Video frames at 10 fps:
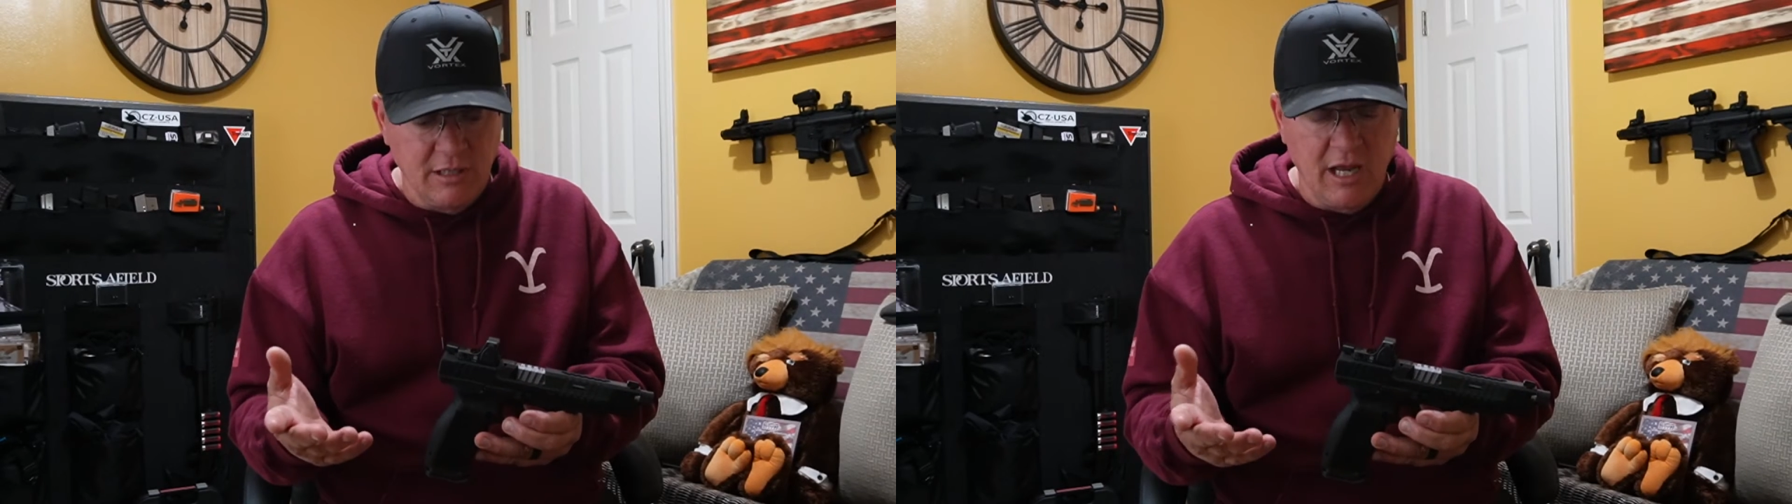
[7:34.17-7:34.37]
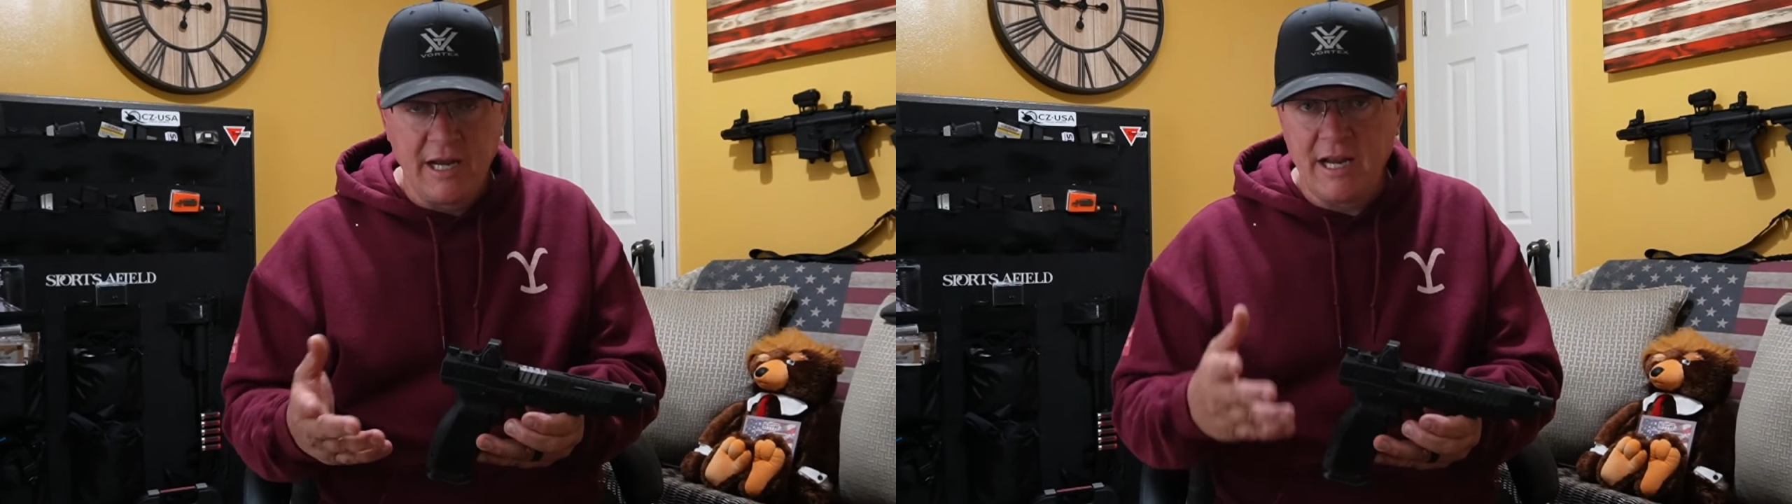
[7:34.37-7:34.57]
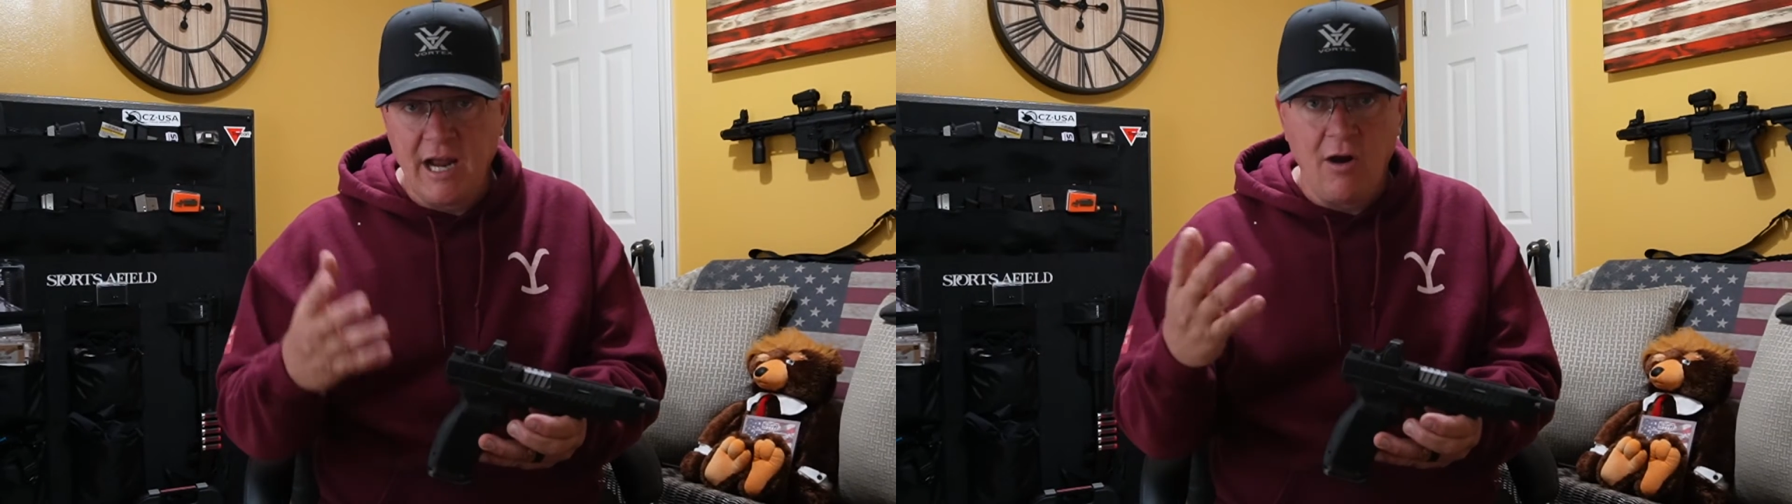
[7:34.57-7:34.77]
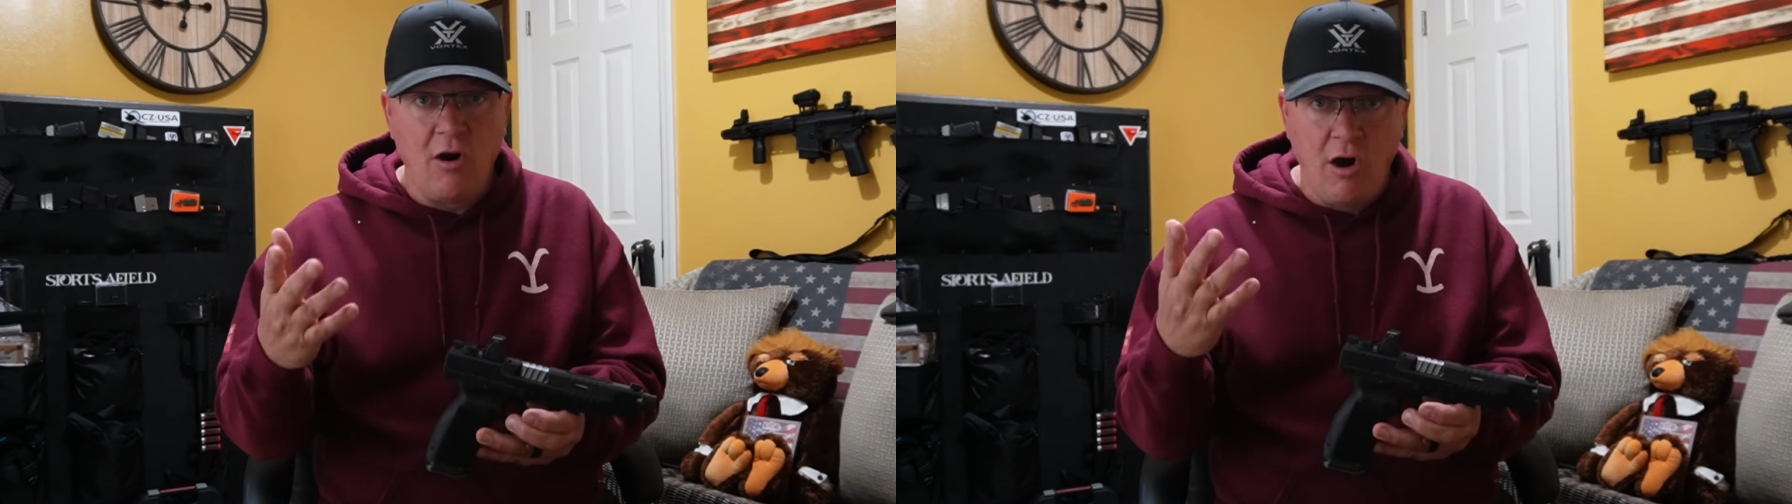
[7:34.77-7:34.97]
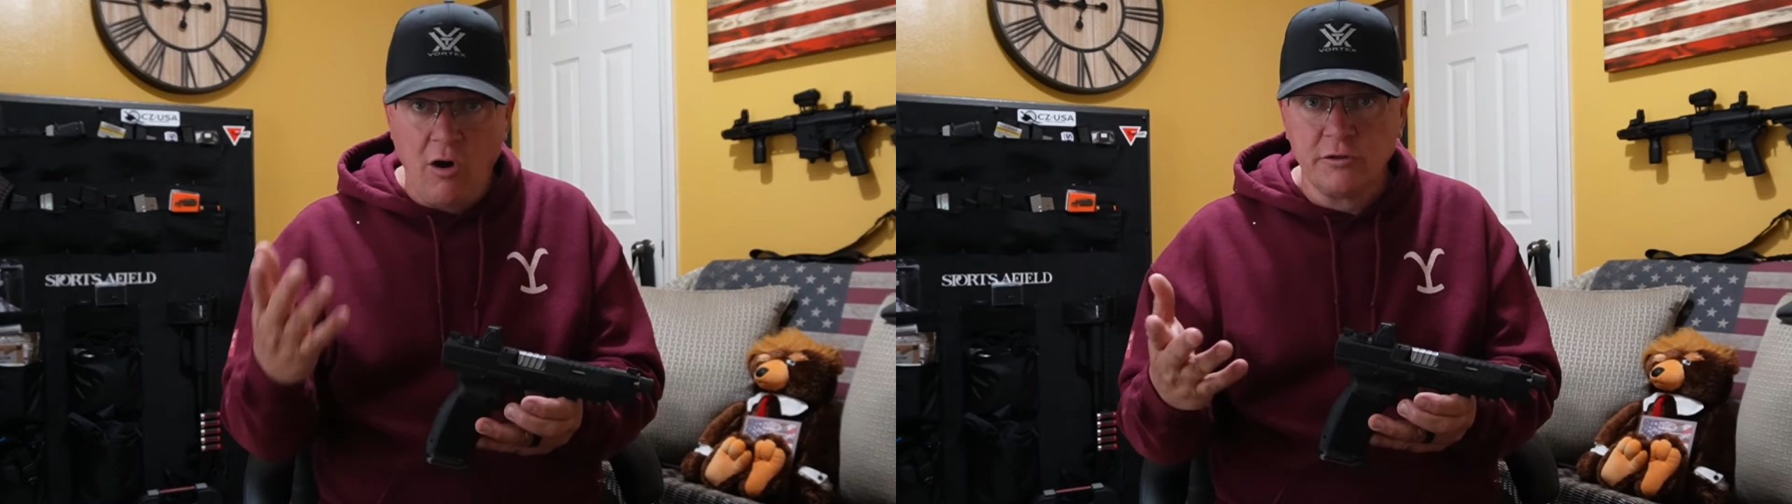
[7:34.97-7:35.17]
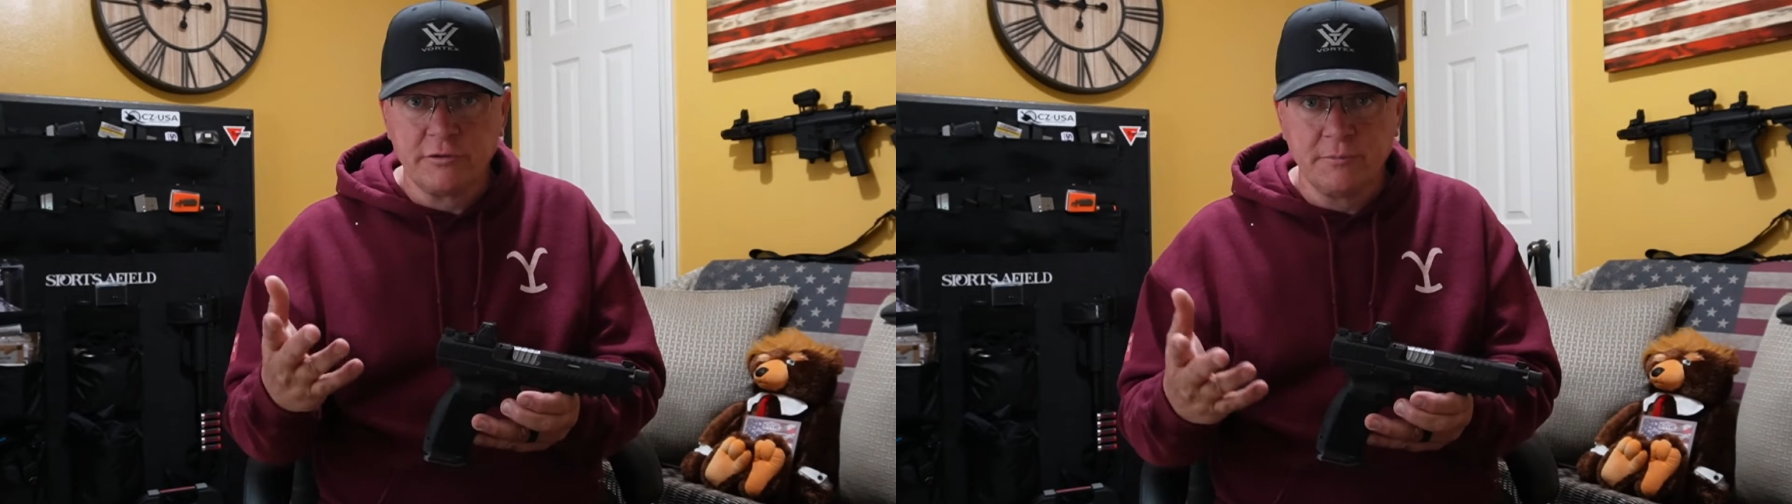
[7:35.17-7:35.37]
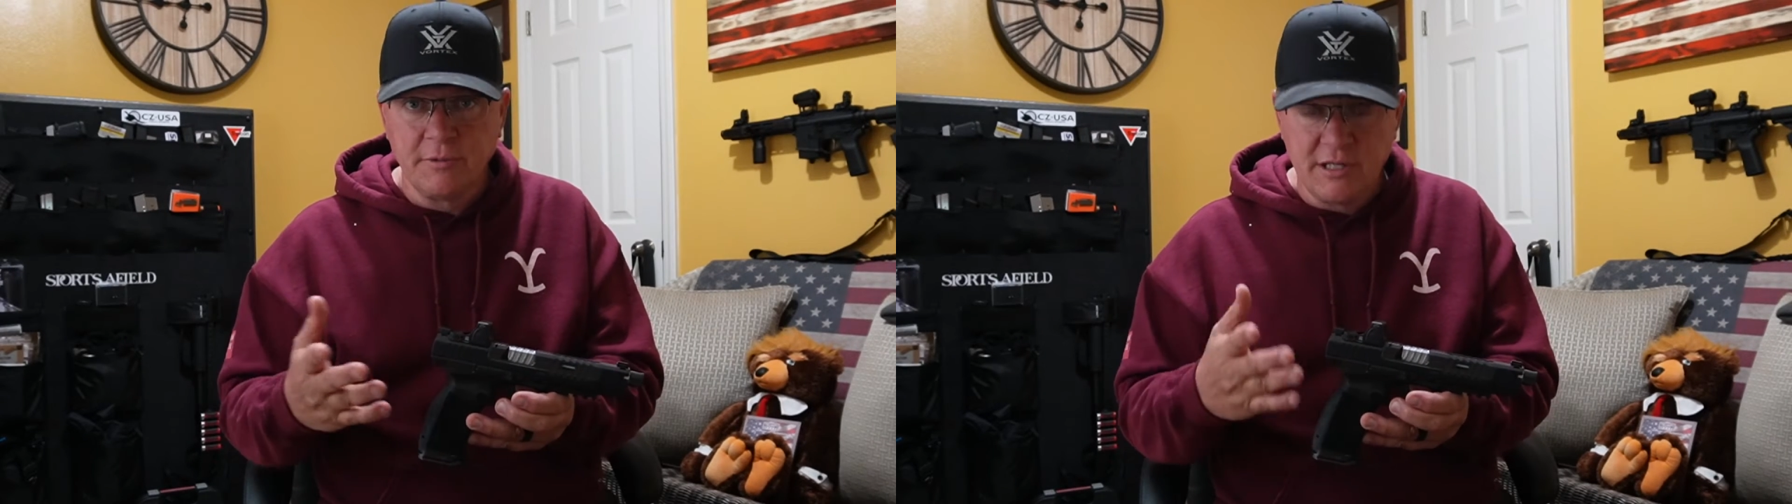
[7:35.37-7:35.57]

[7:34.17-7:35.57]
Like, how awesome